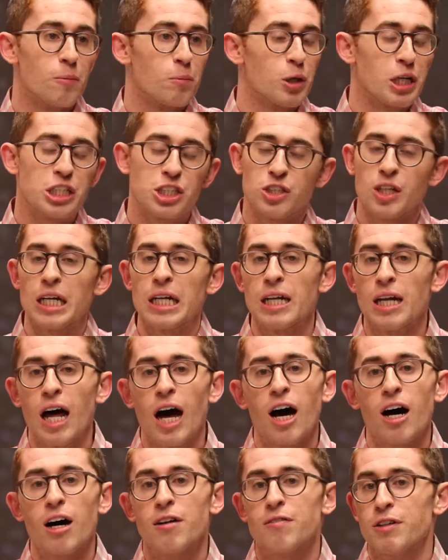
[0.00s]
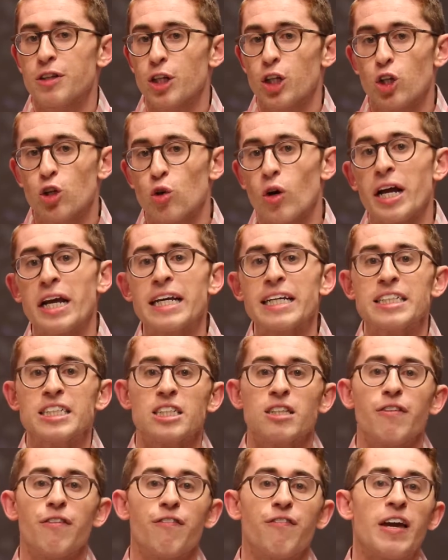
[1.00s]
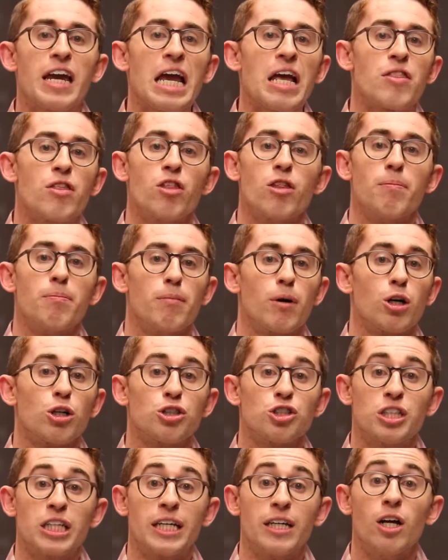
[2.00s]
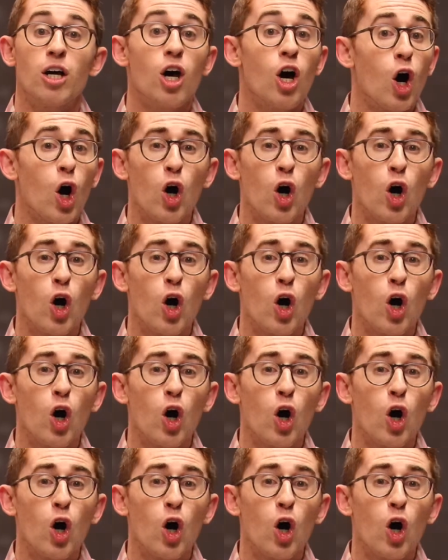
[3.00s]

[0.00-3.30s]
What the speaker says: preach the love and the grace and the faith and the mercy and